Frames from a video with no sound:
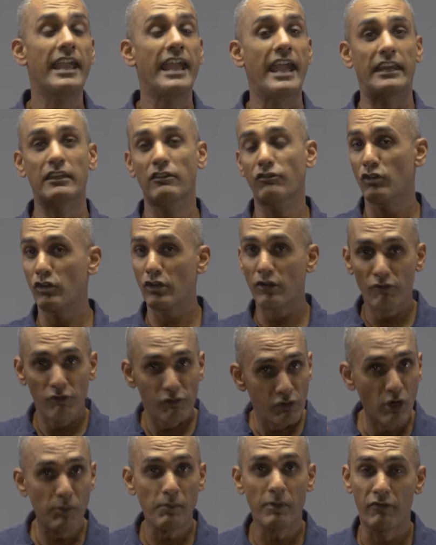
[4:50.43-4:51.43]
And if you're in
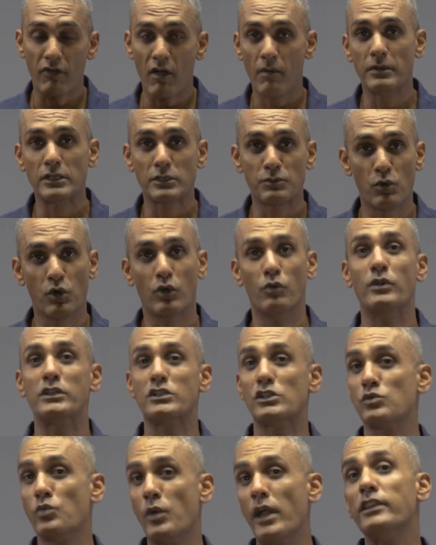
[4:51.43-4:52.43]
full performance mode, which
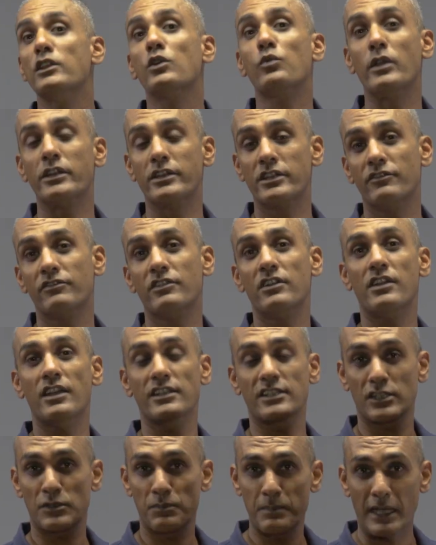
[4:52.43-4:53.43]
is where the quick shifter does
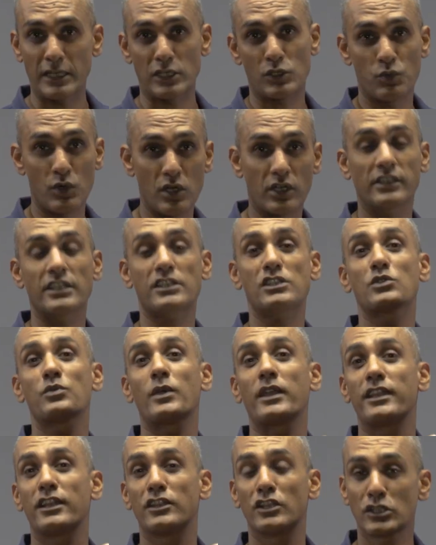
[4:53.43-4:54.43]
its best work, this is
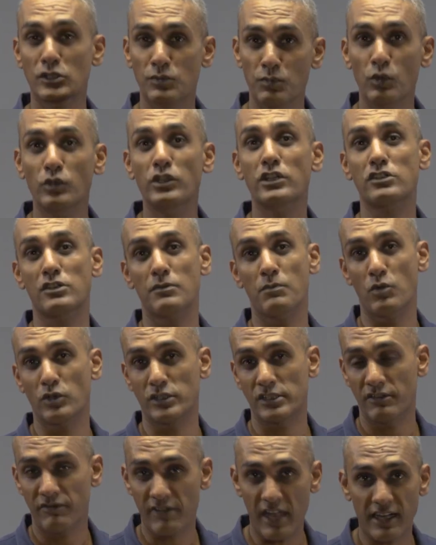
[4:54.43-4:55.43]
where they're the smoothest and
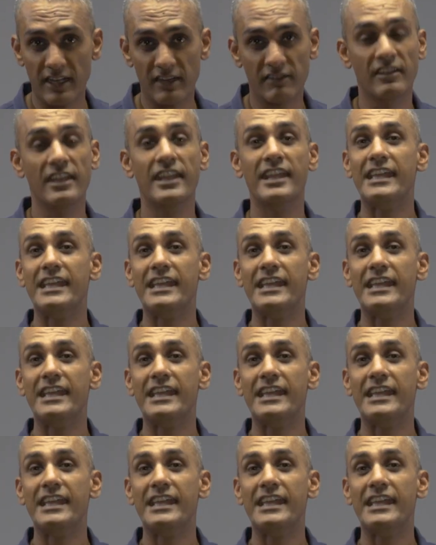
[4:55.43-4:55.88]
most effective.